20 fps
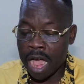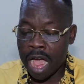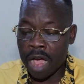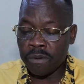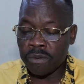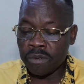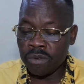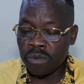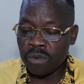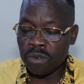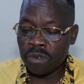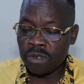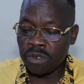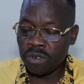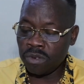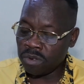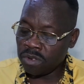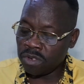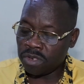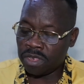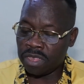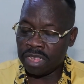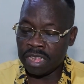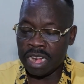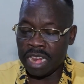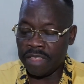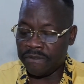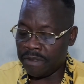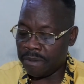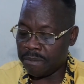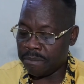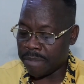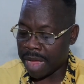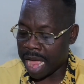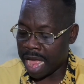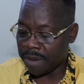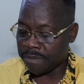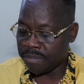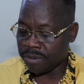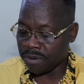I will use the Living
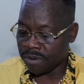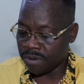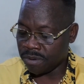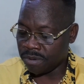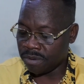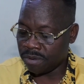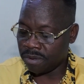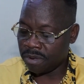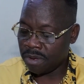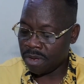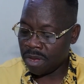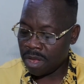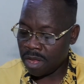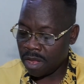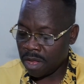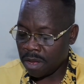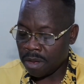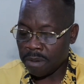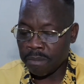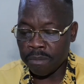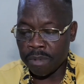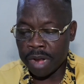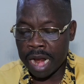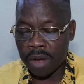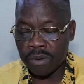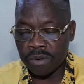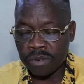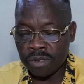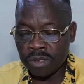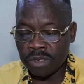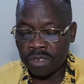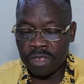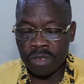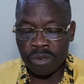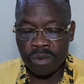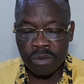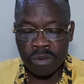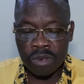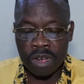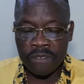Bible, but I will use the
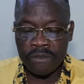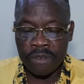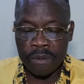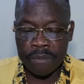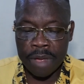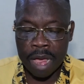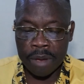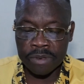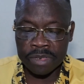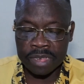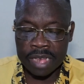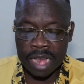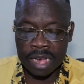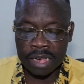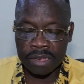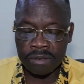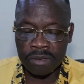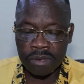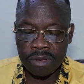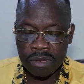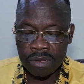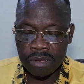New Living Bible saying,